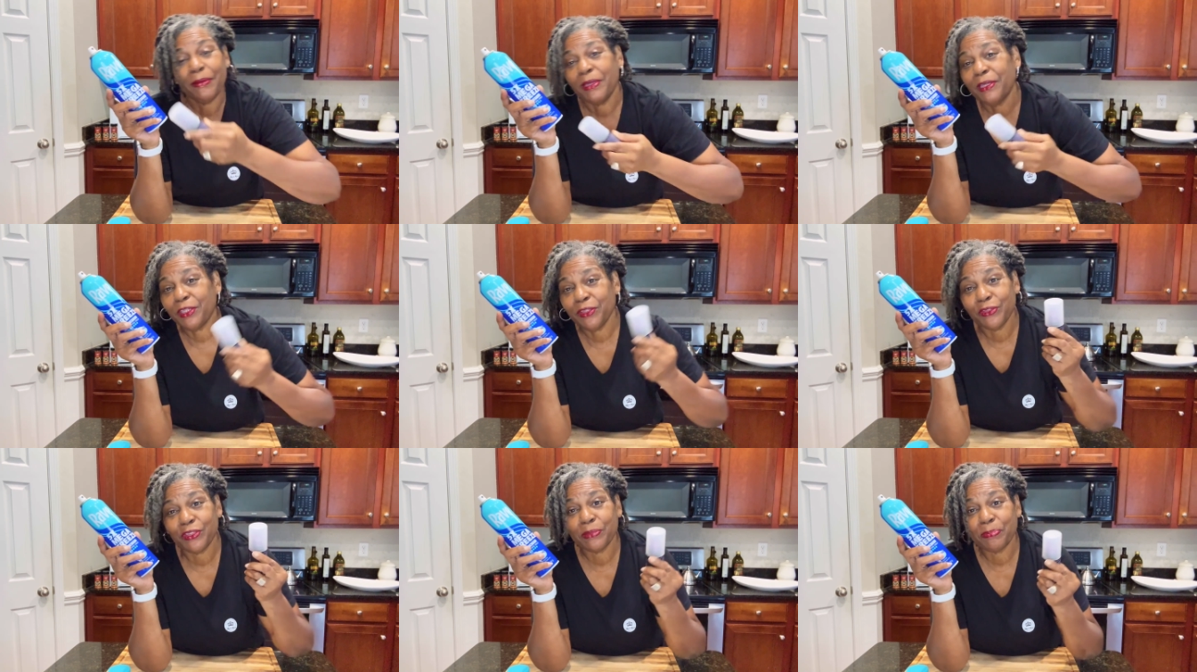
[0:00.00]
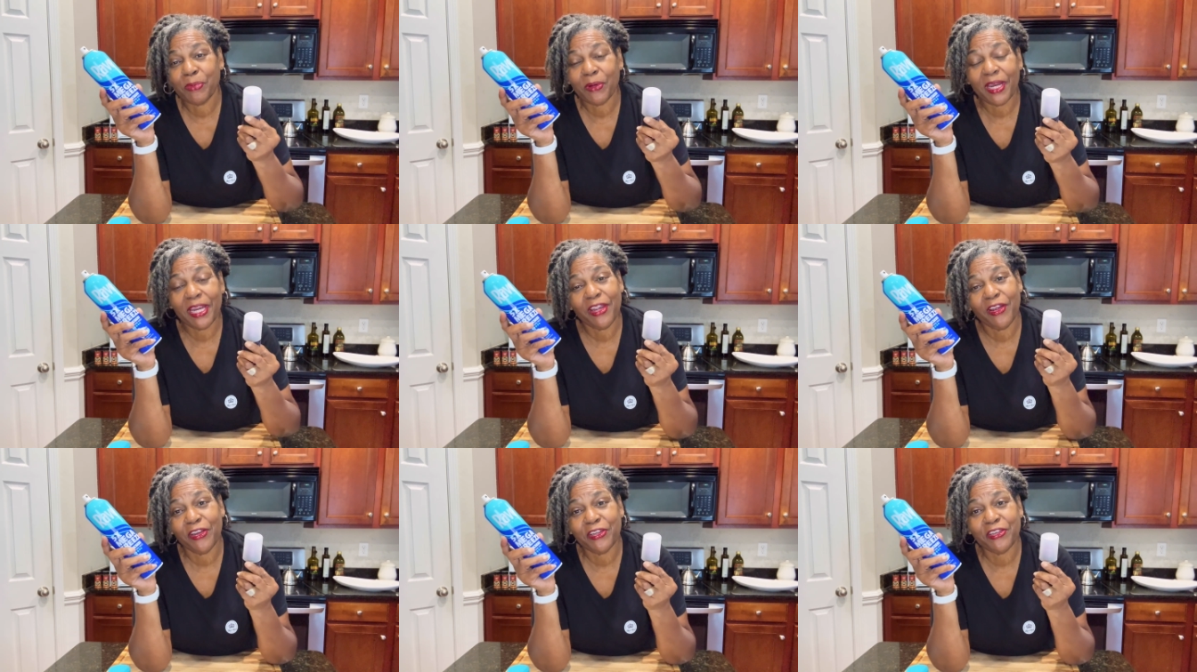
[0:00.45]
you
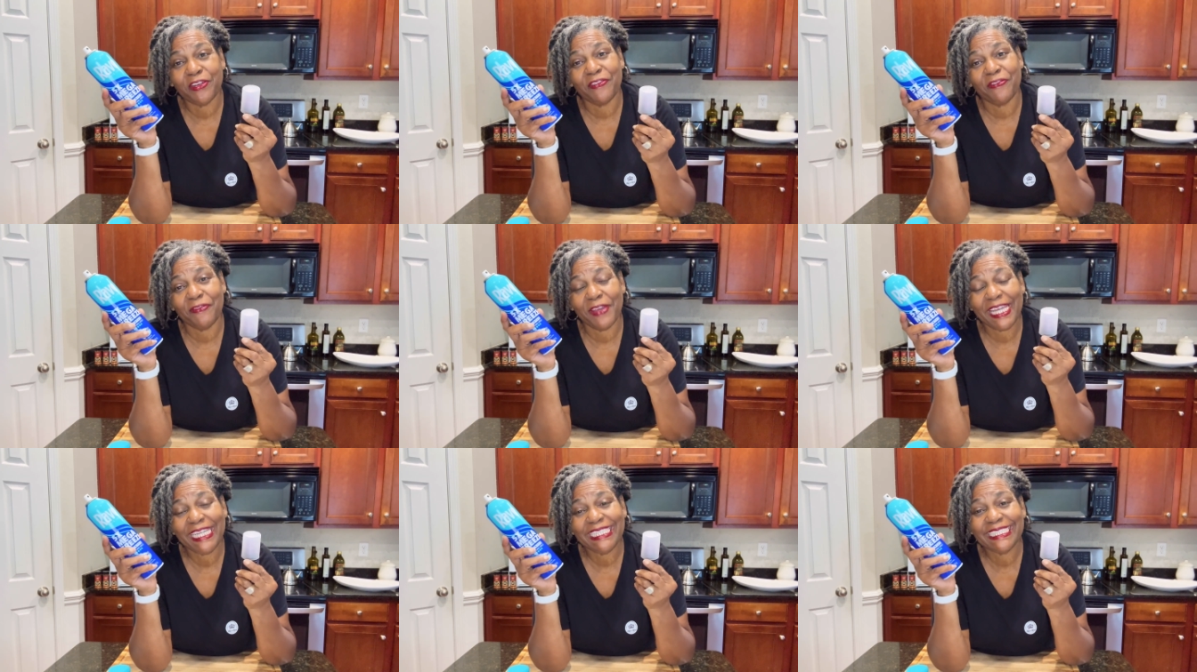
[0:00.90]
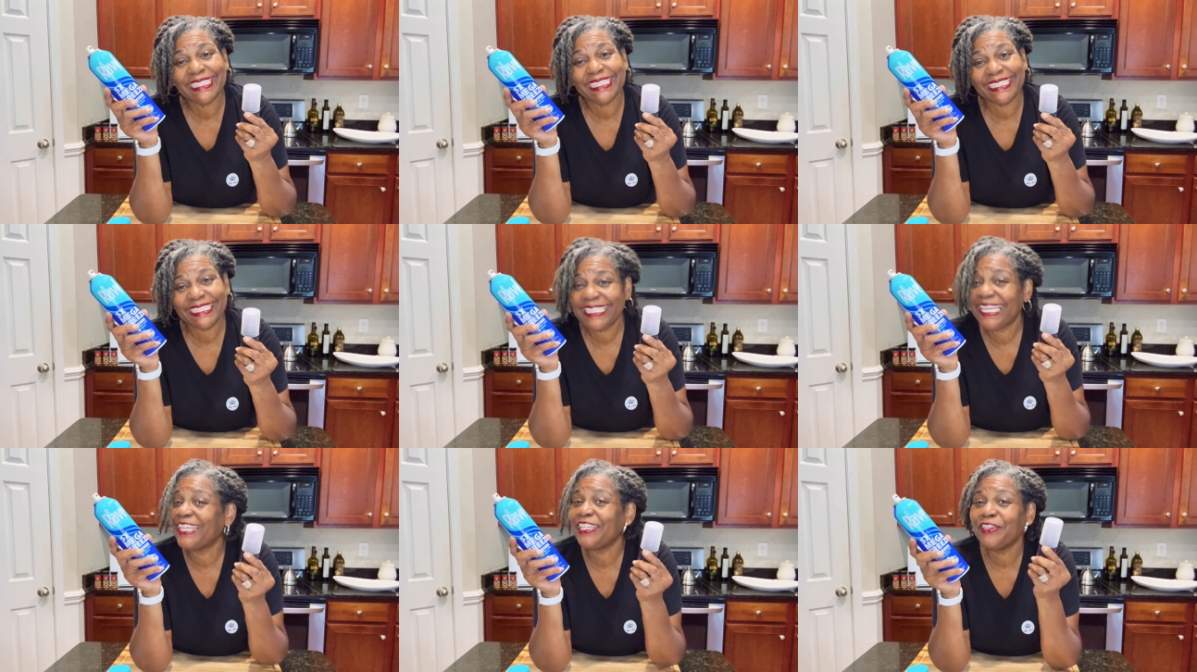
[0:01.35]
spray on your face to
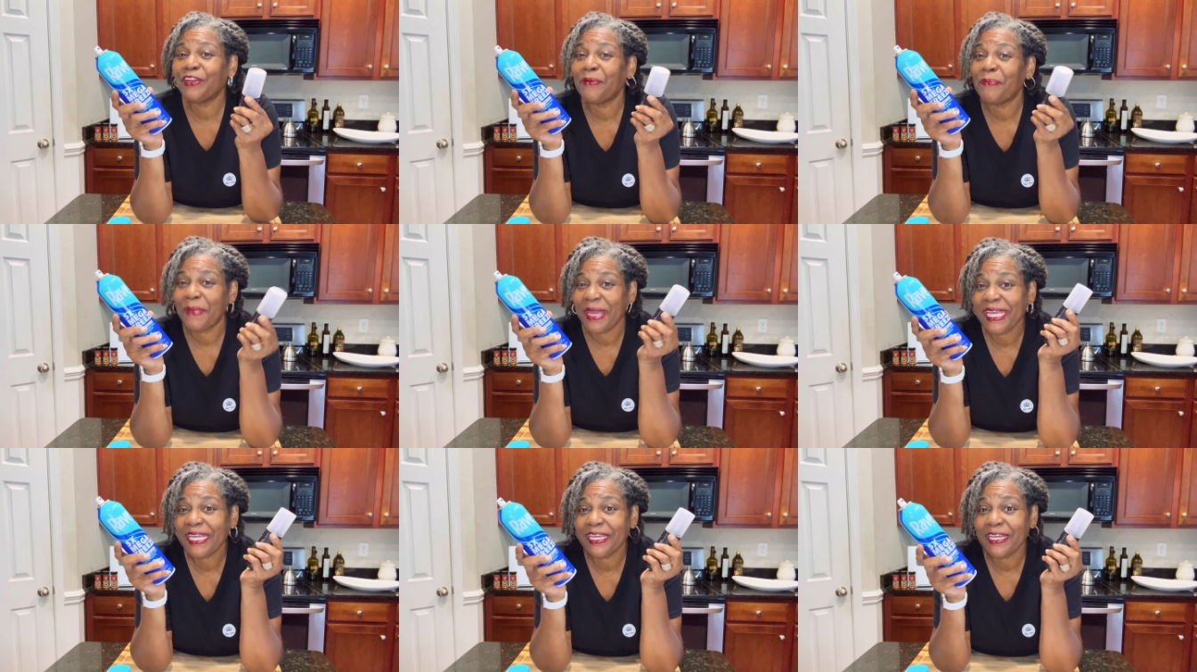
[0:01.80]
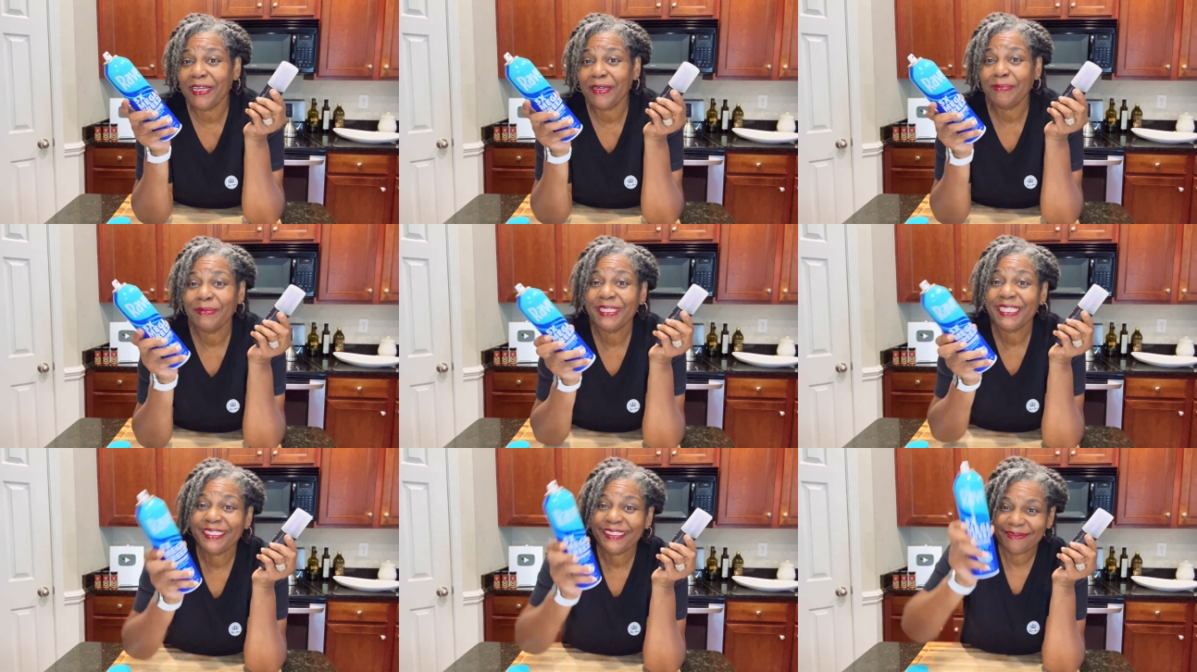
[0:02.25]
set your makeup,
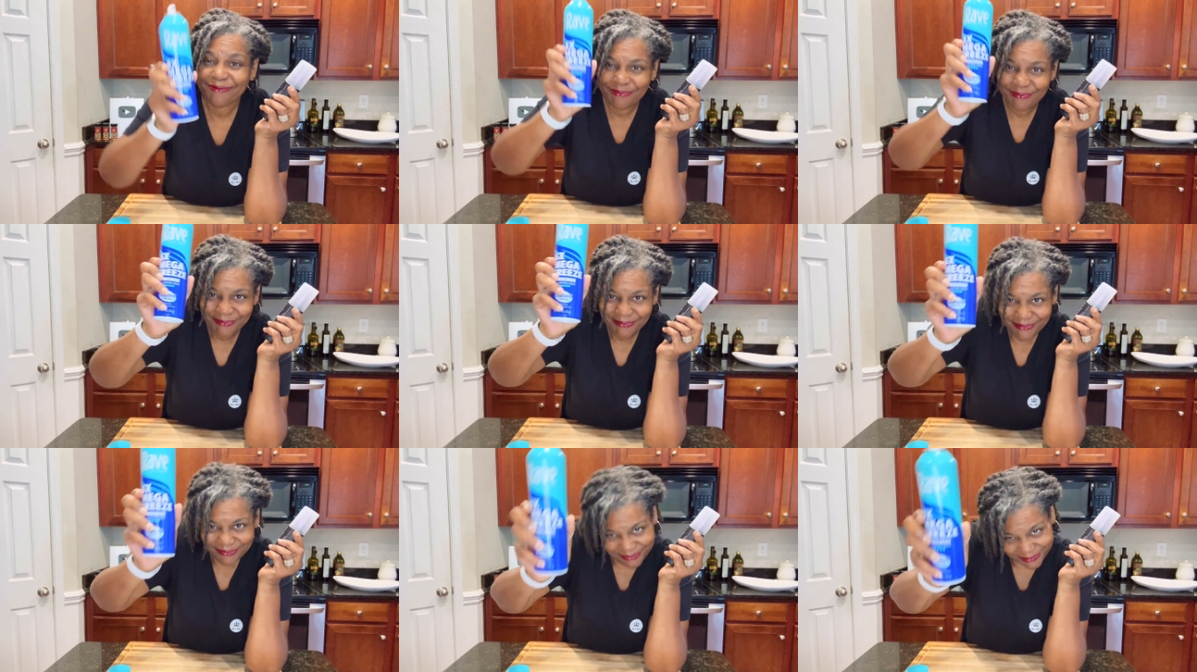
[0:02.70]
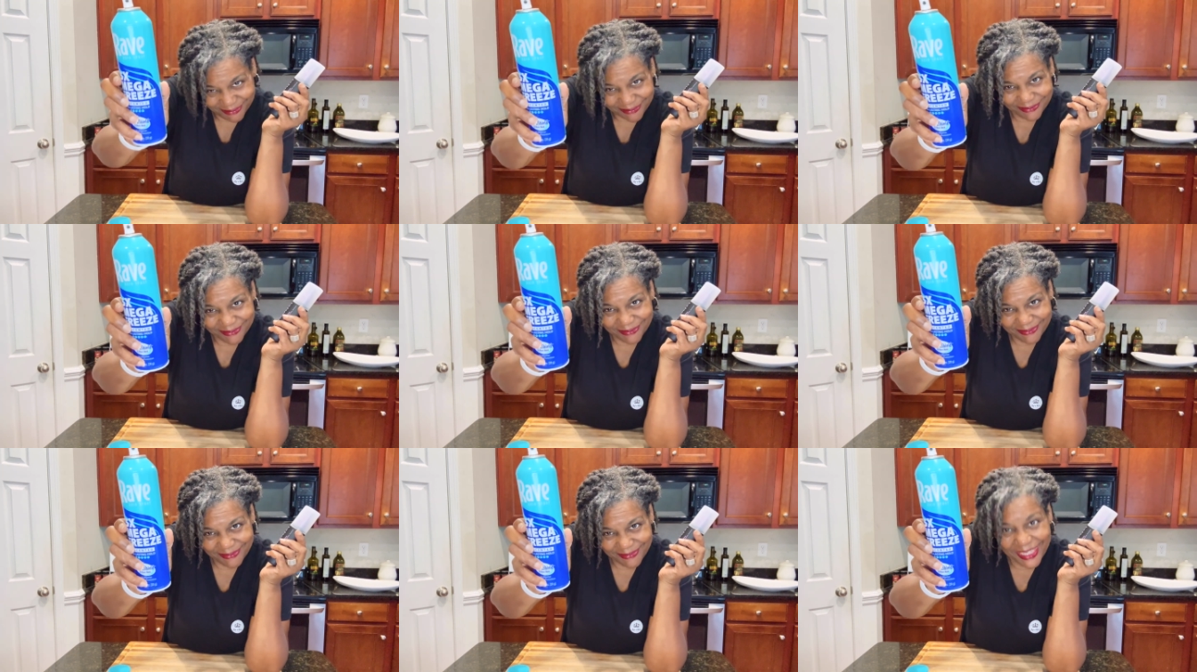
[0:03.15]

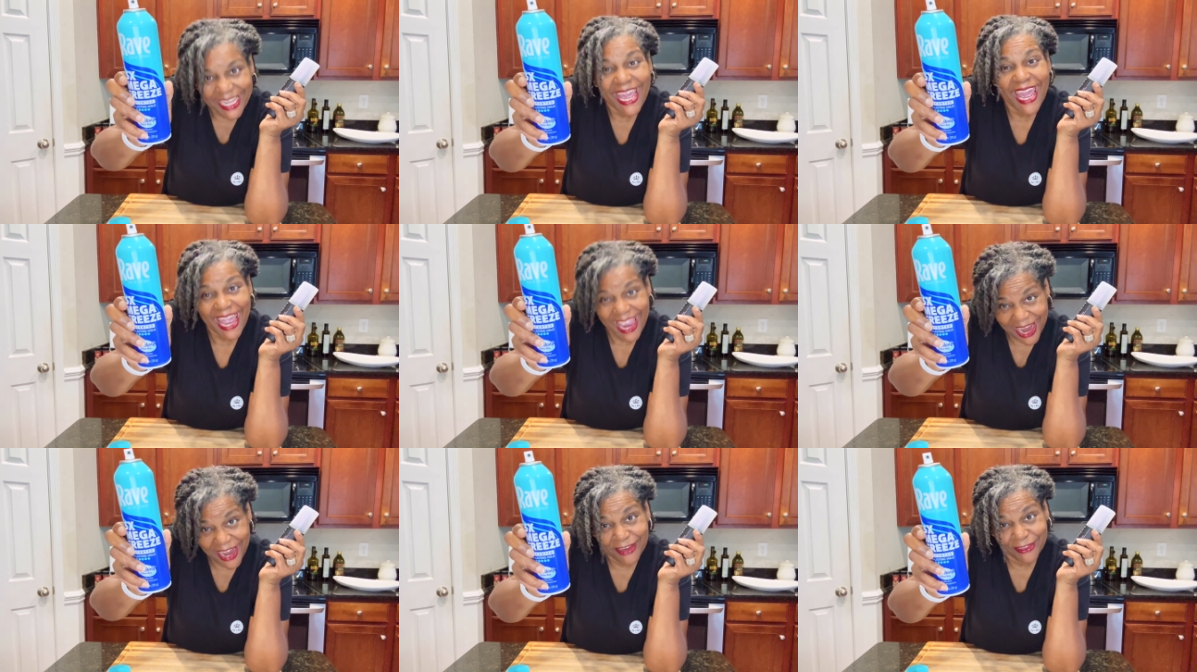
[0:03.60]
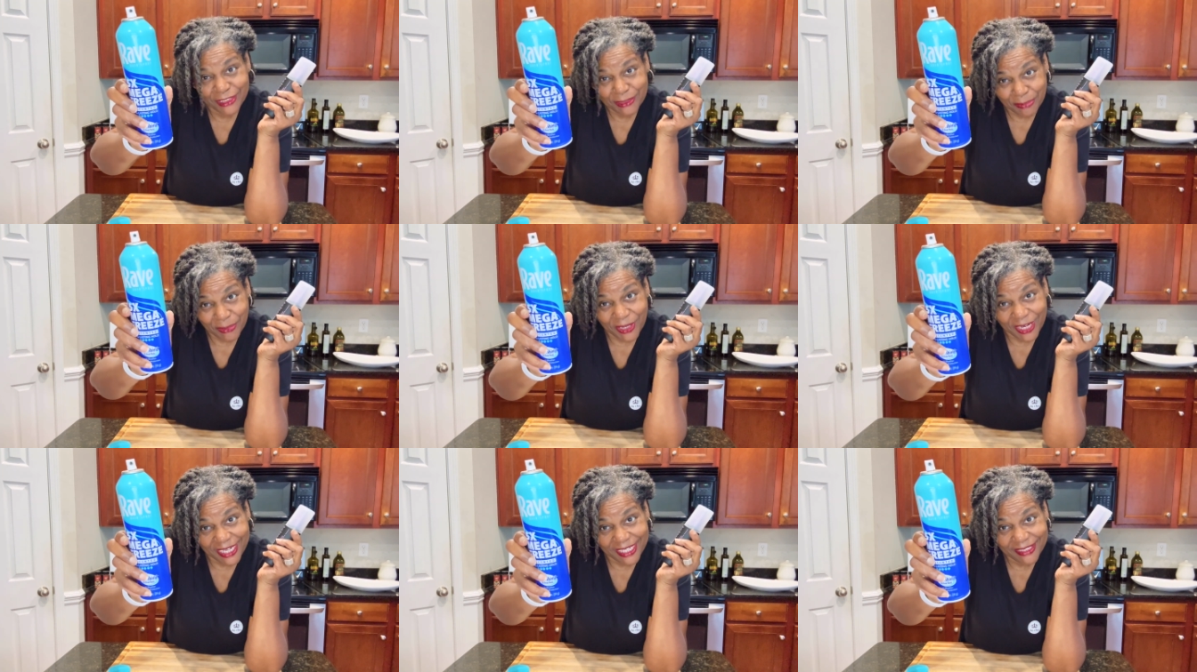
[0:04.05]

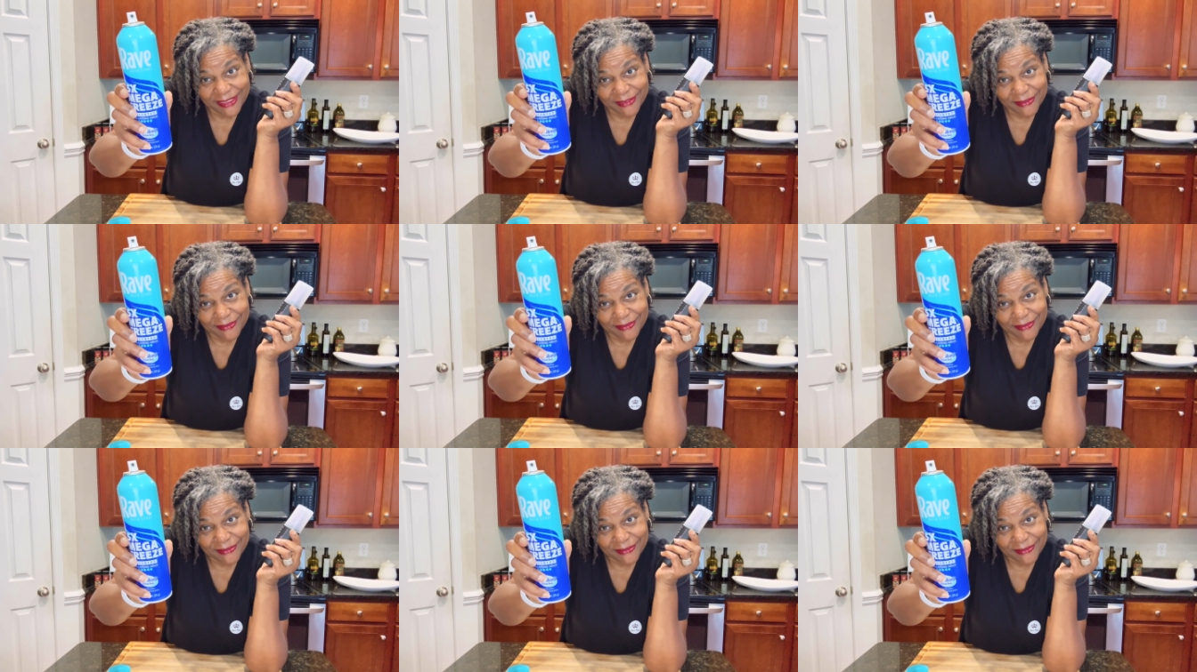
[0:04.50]
hairspray.